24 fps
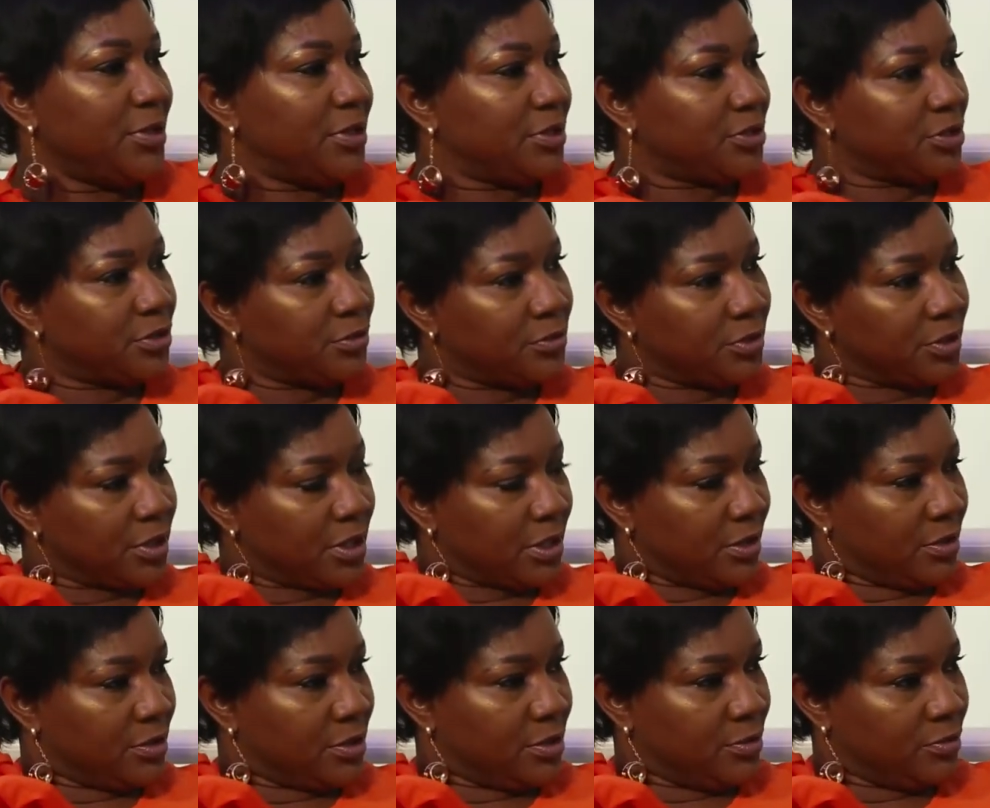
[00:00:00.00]
So
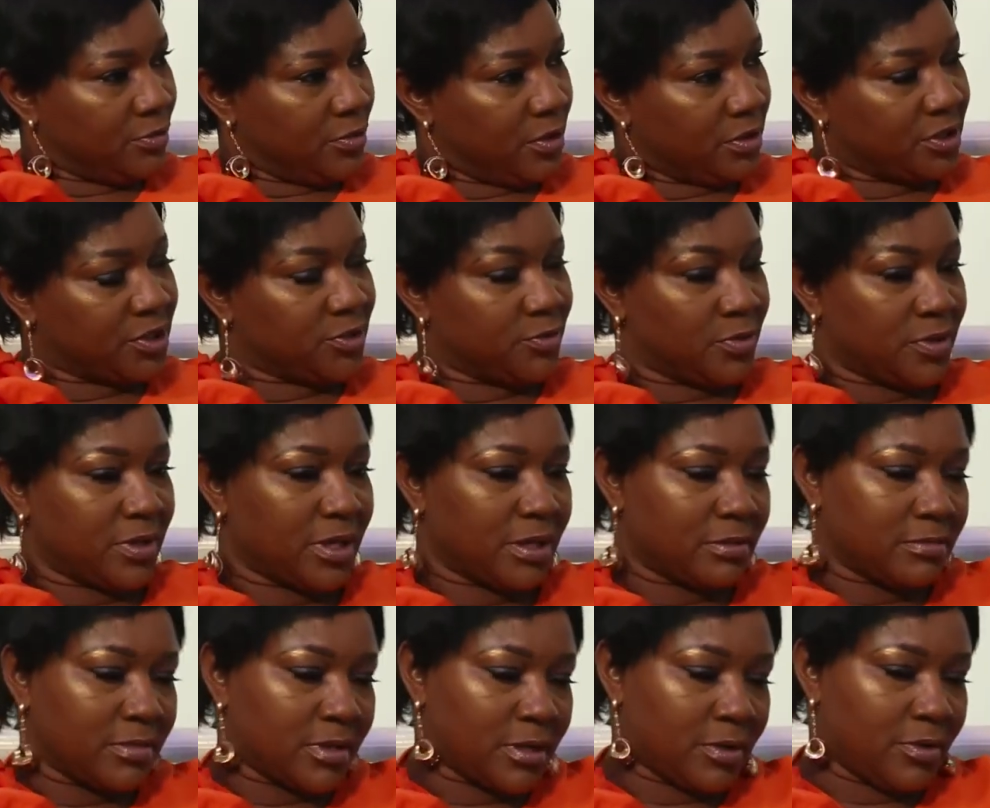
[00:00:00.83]
they want to
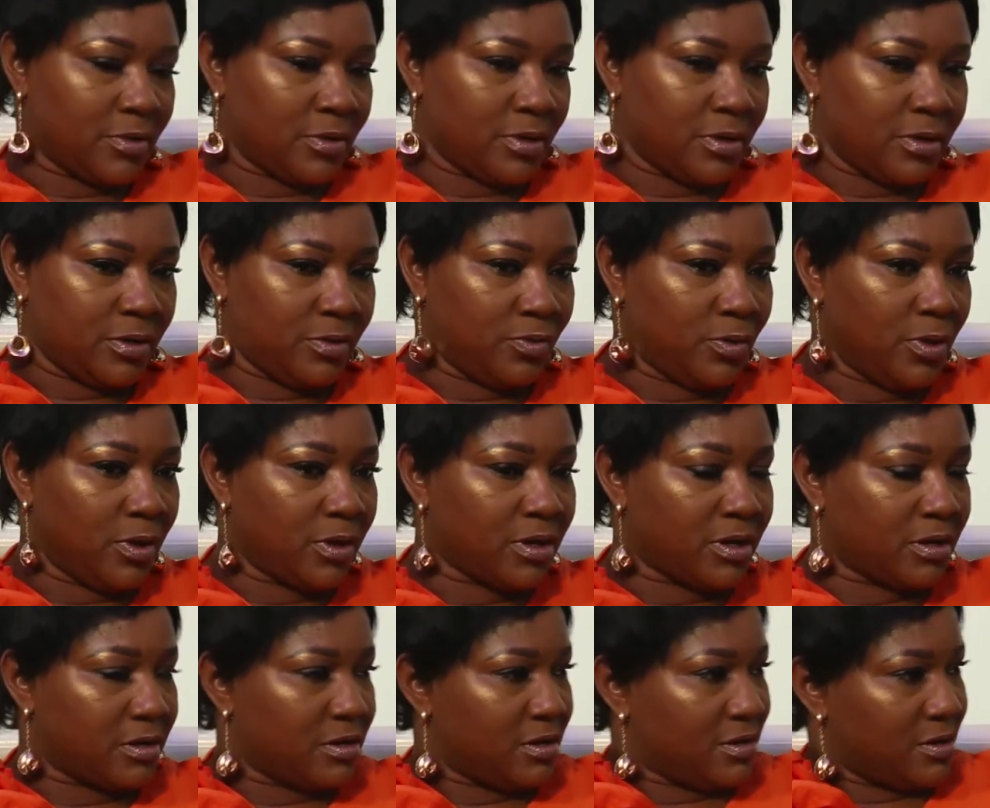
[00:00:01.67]

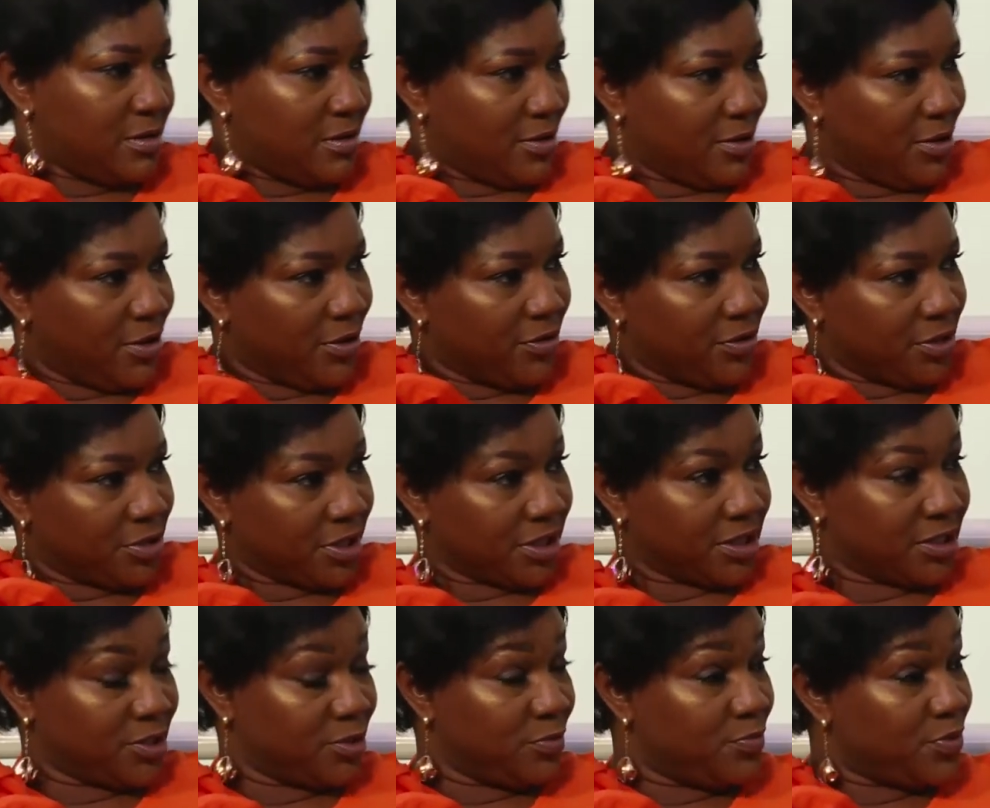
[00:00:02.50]
walk on the
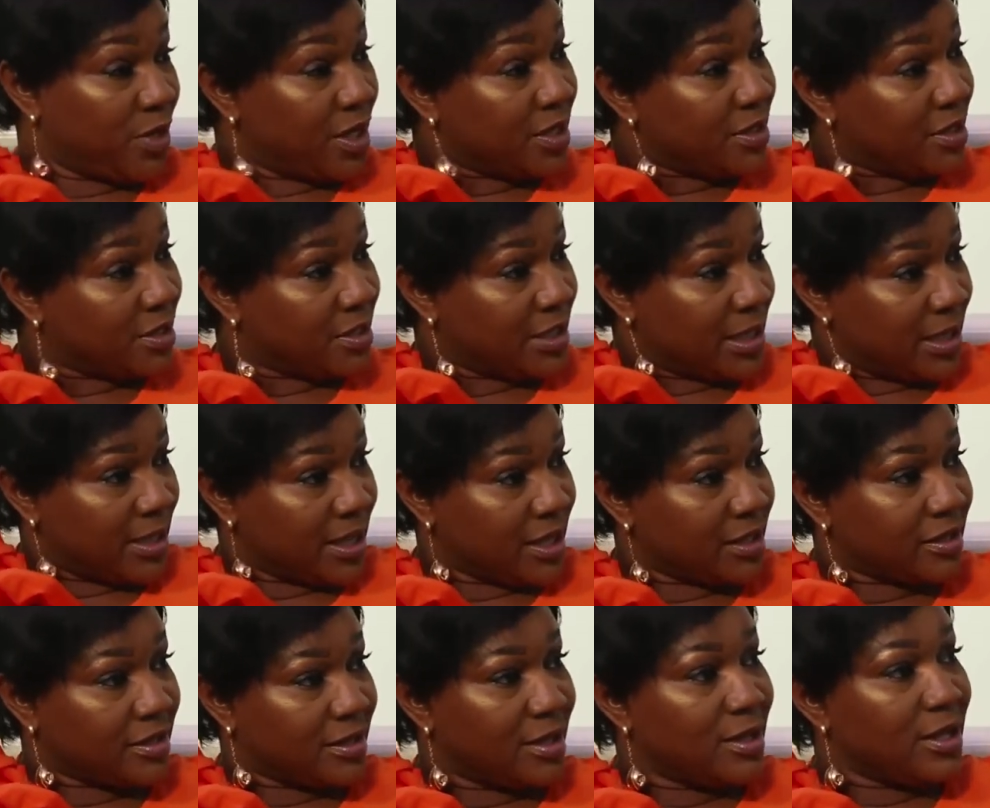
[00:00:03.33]
dress to bring the
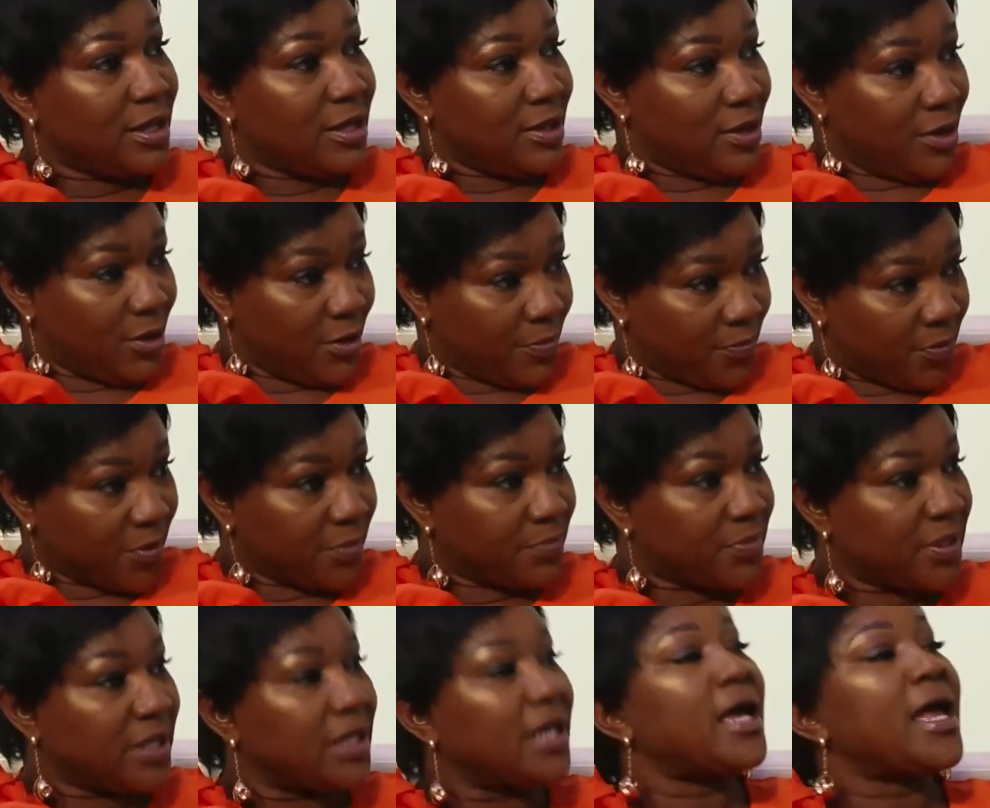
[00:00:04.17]
length up a
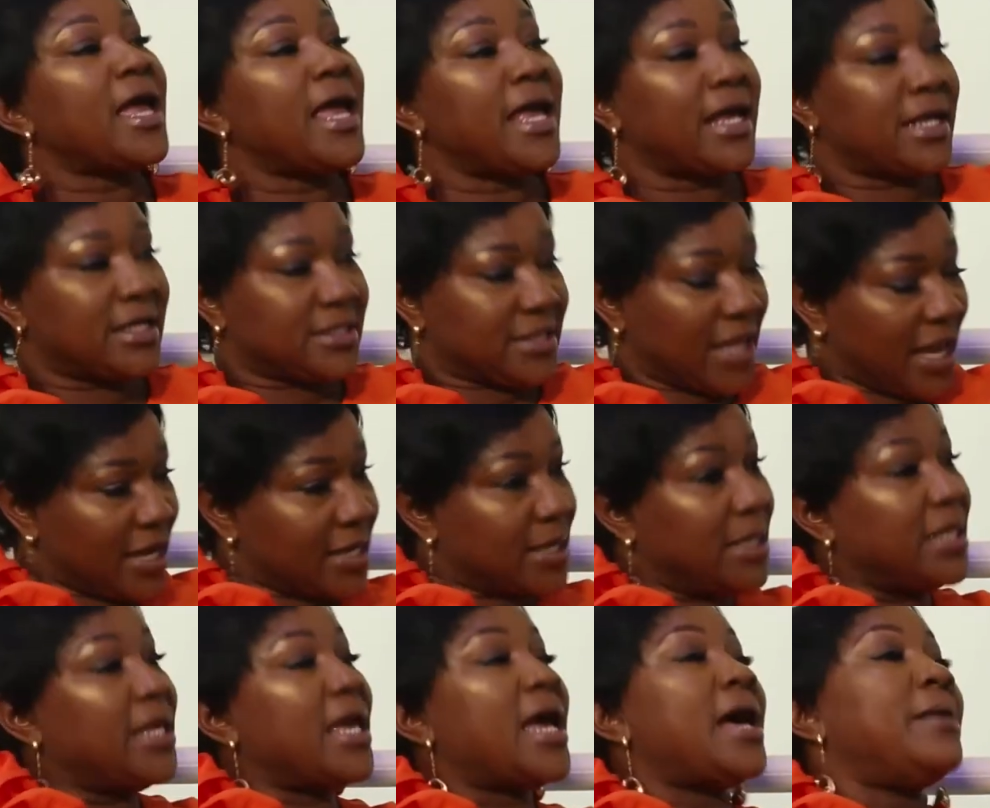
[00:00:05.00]
bit,
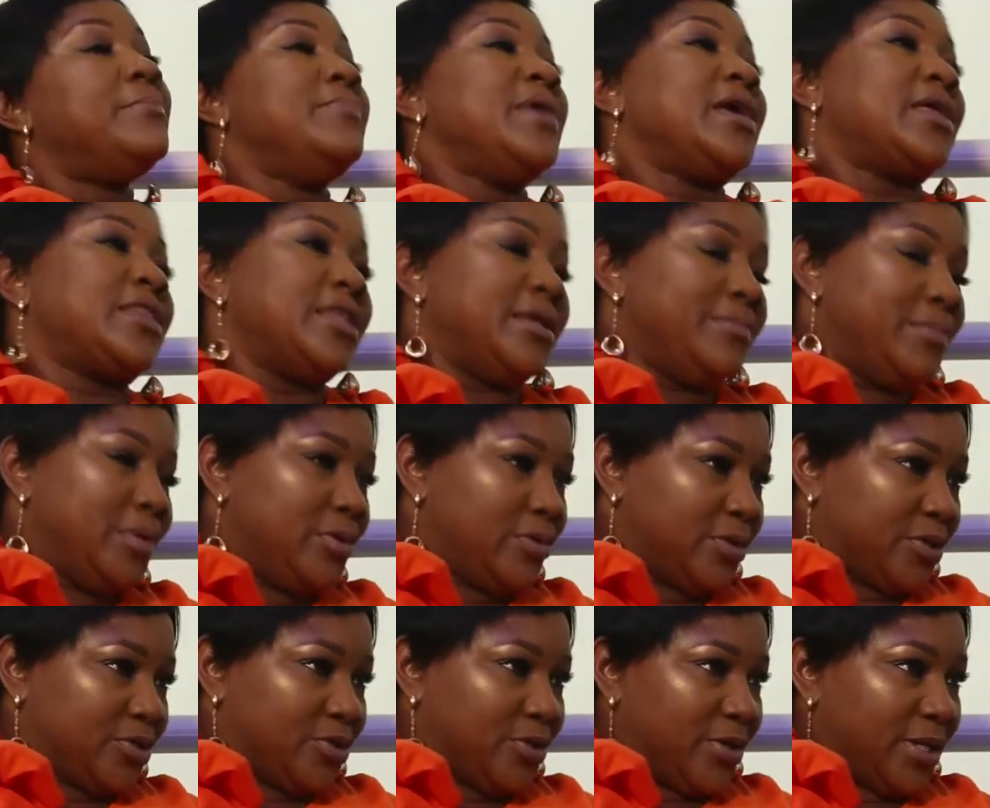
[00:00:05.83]
exactly, and make them
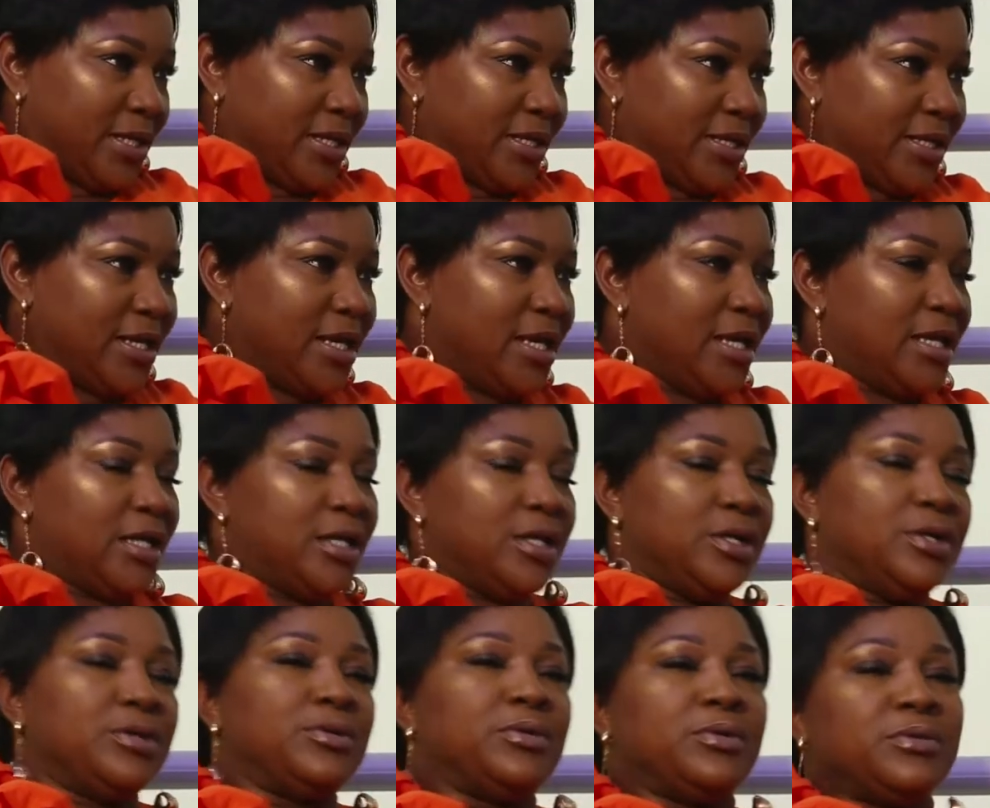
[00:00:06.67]
look taller,
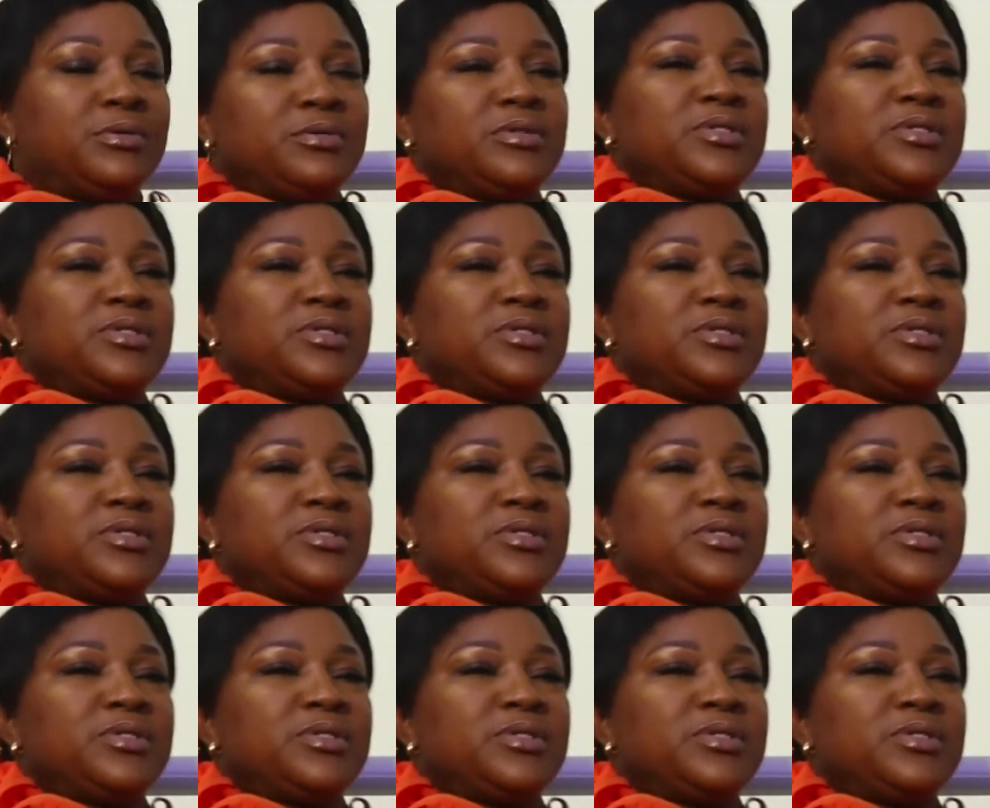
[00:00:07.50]
you know.